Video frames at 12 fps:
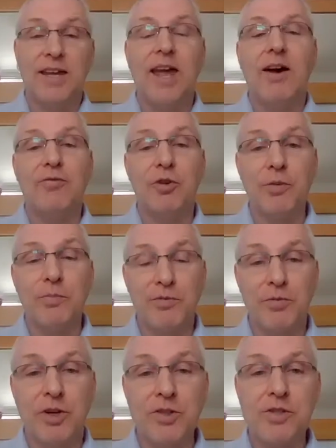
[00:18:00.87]
get a form of
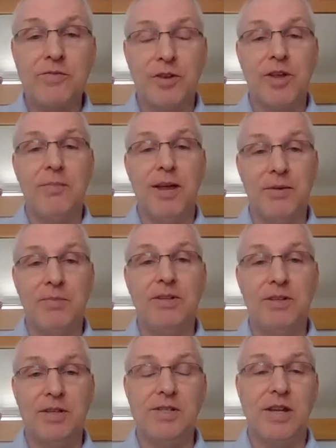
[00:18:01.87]
words for the
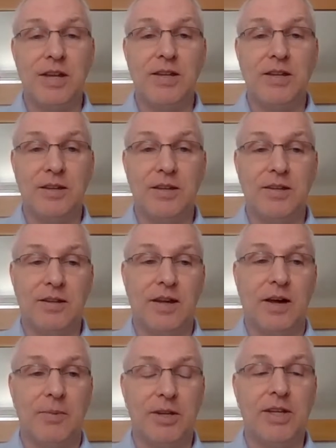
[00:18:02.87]
amendment to say that the
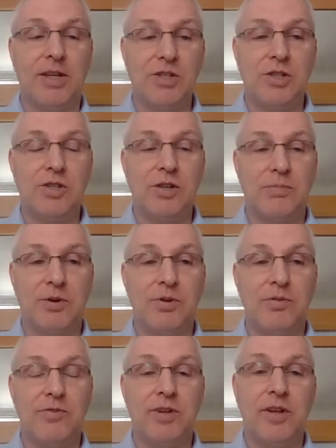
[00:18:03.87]
application is
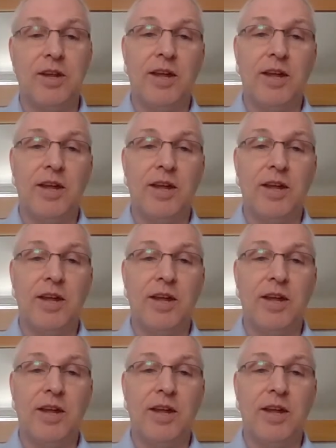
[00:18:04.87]
approved.